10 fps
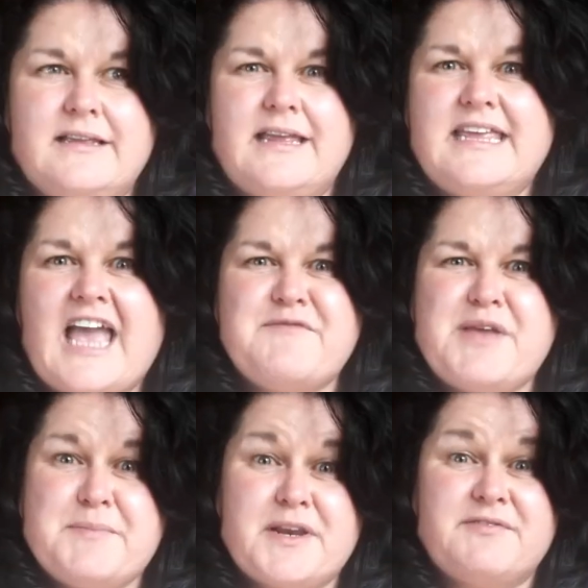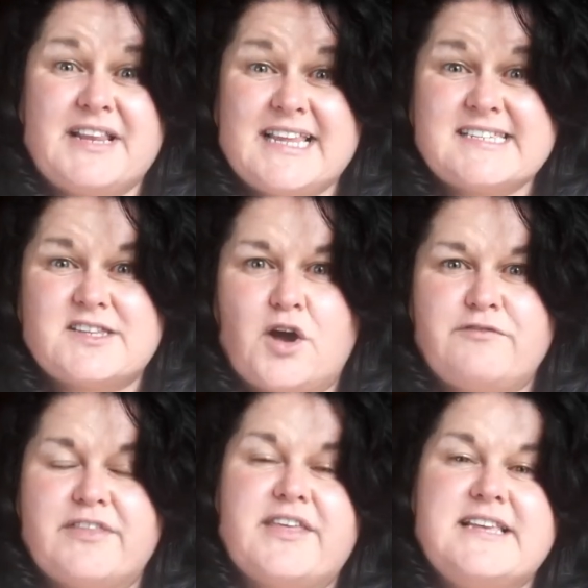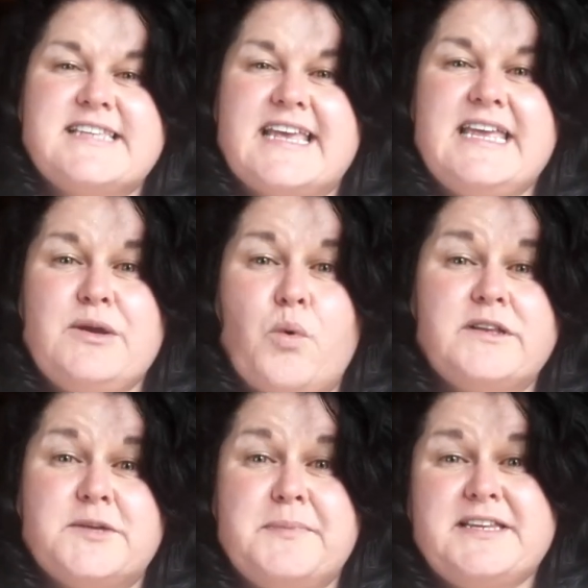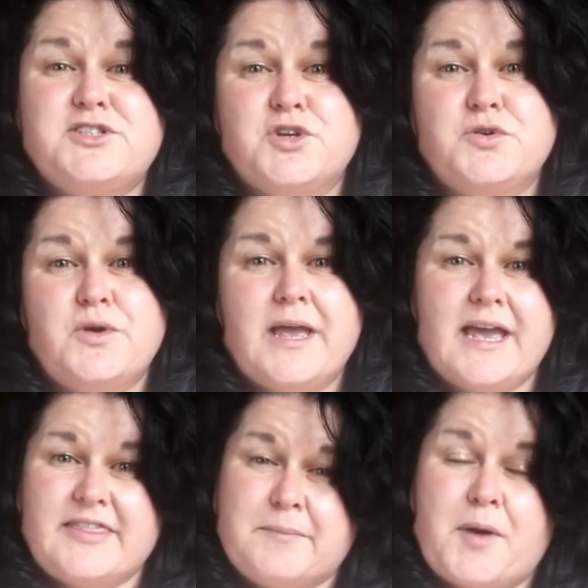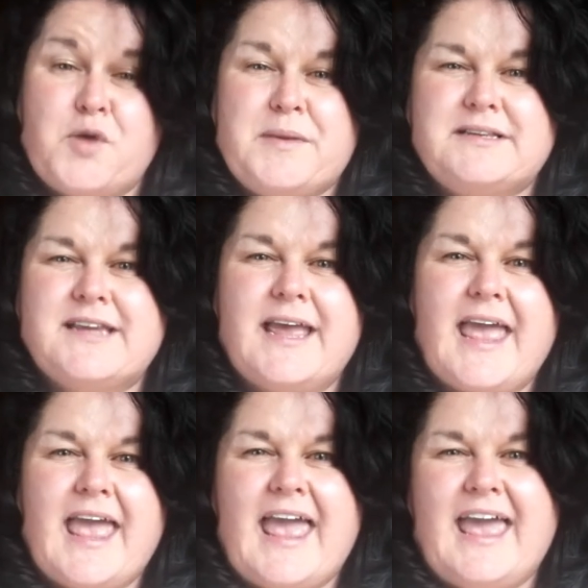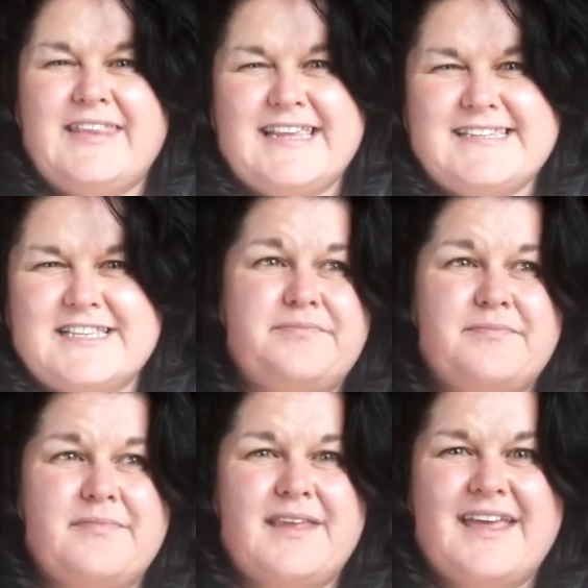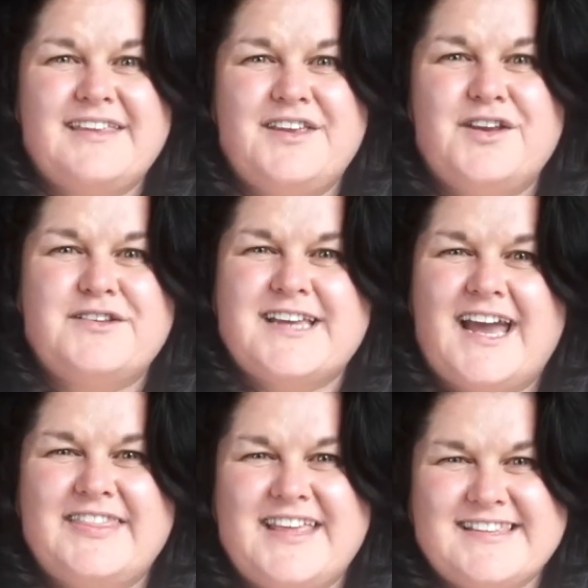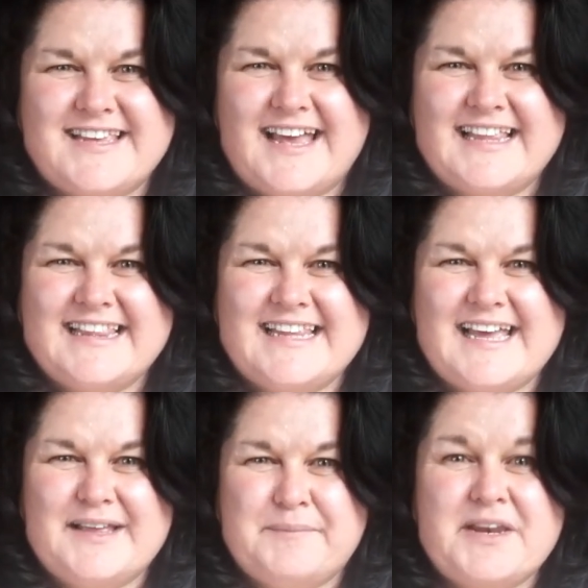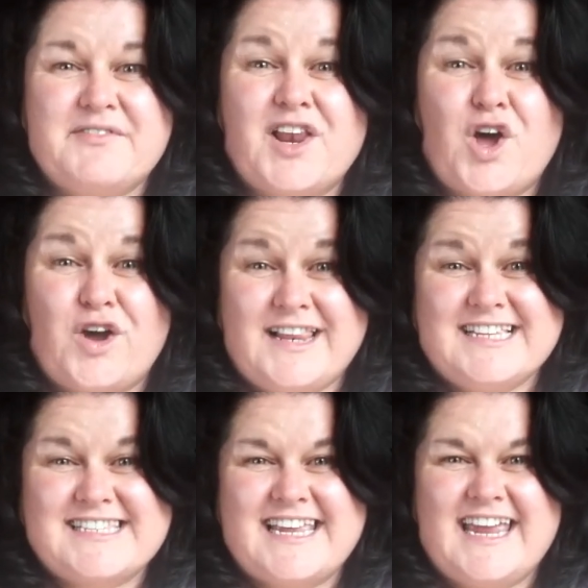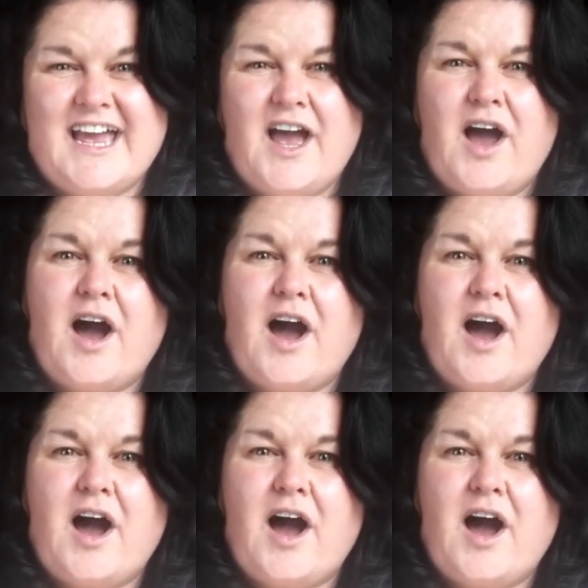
He gave me a bit of a list of the things that he wanted me to do at the moment, and he said to me, "You know, Tan, there's a, a bit of a long list here.